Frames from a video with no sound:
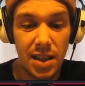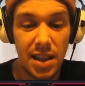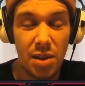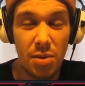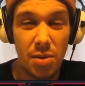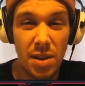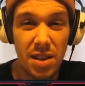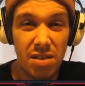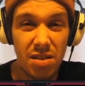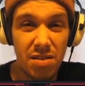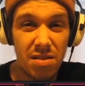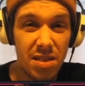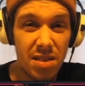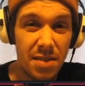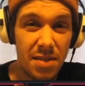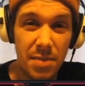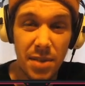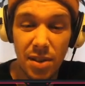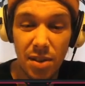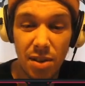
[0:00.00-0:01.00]
Any
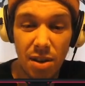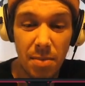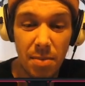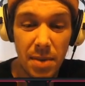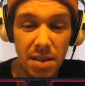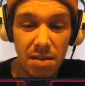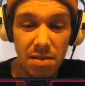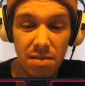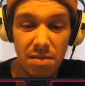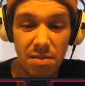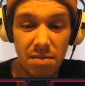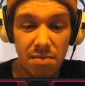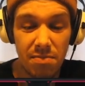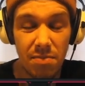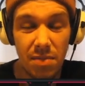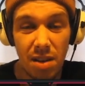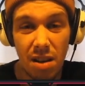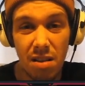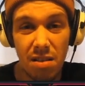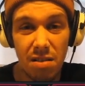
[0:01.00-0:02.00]
questions, leave them in the comments.
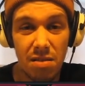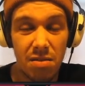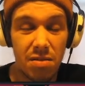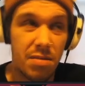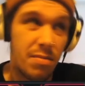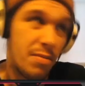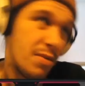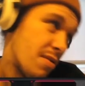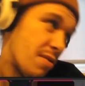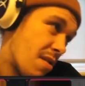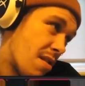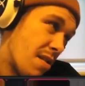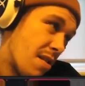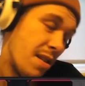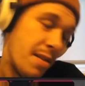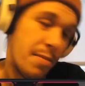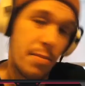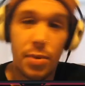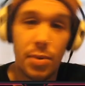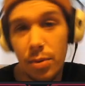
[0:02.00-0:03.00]
Like,
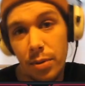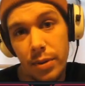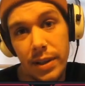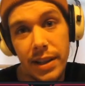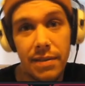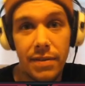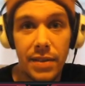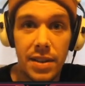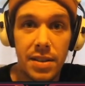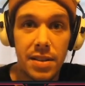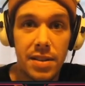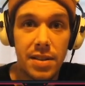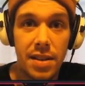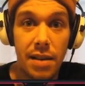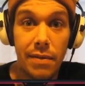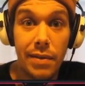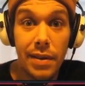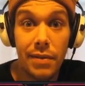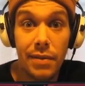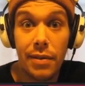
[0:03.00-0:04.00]
subscribe, all that fun stuff.